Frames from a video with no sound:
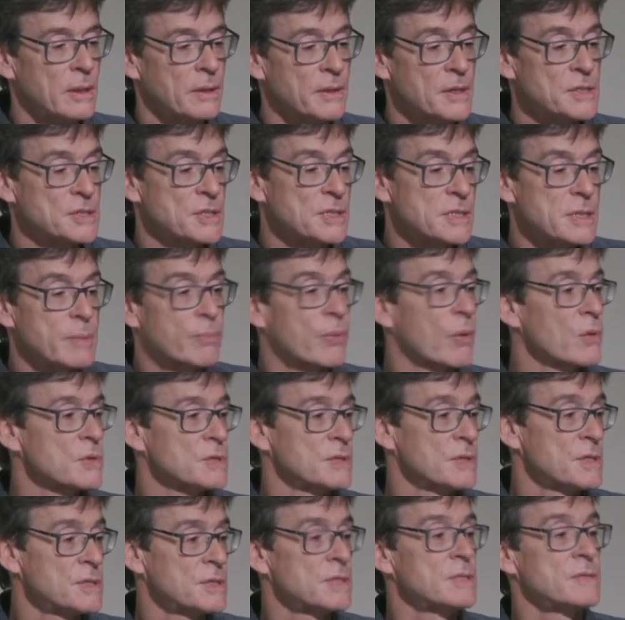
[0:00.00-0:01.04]
This
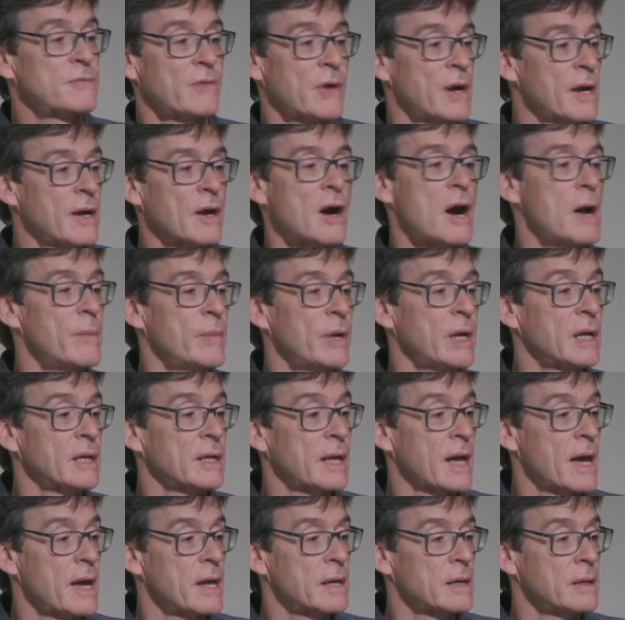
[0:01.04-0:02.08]
is very common in
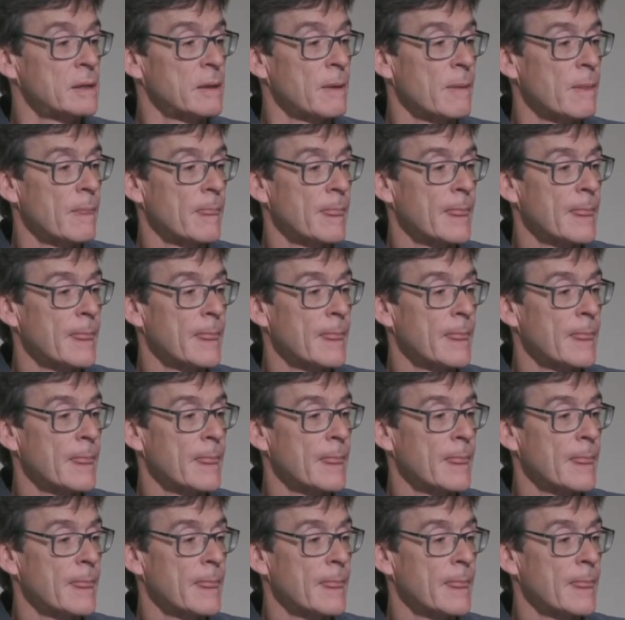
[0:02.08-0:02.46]
Canada.